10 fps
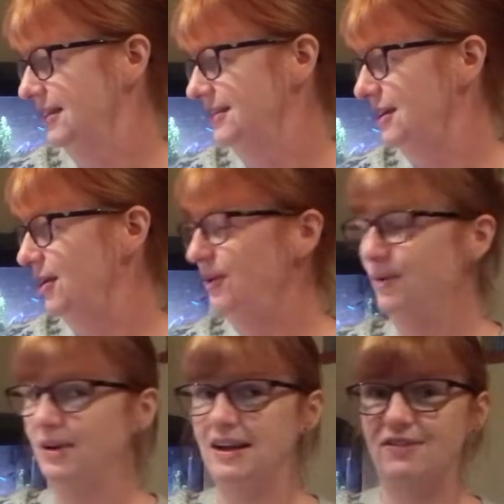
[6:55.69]

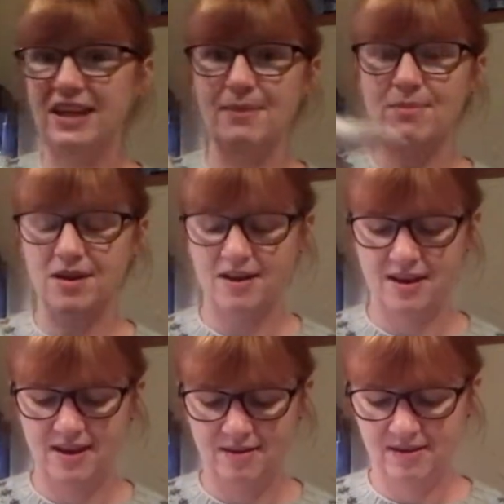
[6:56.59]
So living in
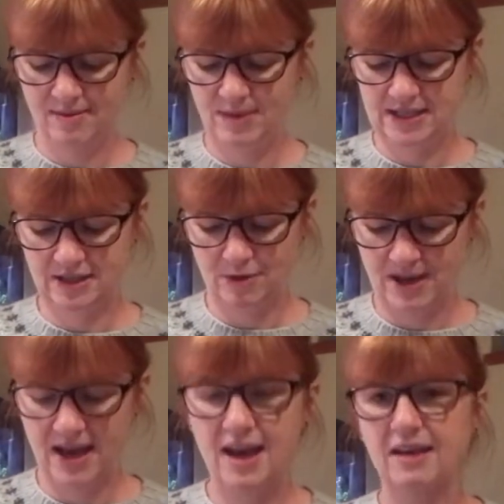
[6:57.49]
my bento
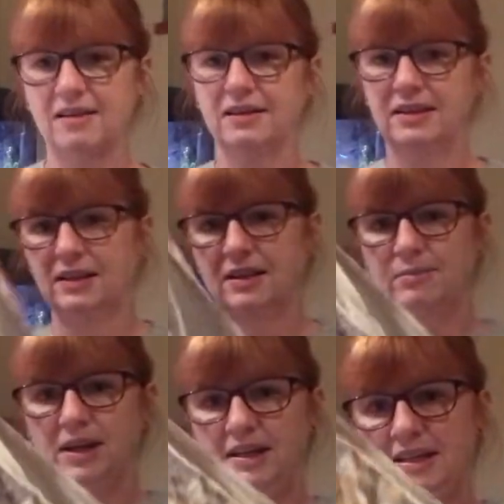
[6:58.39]
bag,
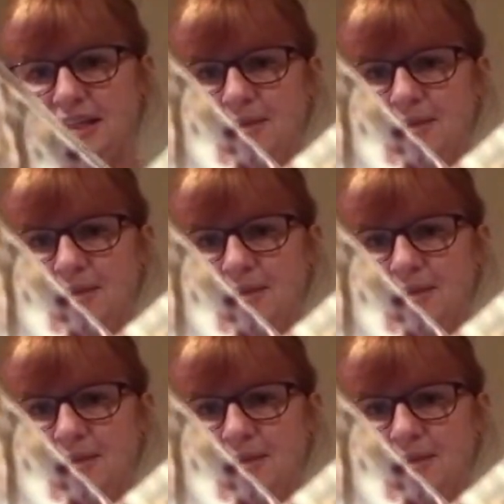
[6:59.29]
my knitting